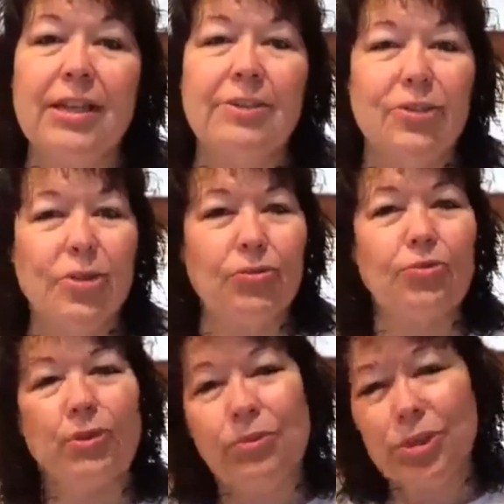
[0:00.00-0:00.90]
So
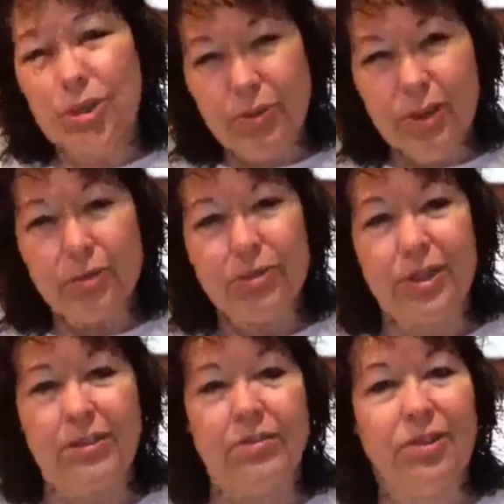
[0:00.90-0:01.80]
when we're doing those
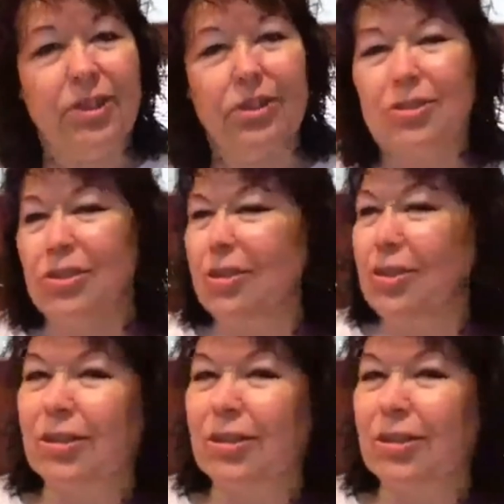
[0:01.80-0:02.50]
kinds of things,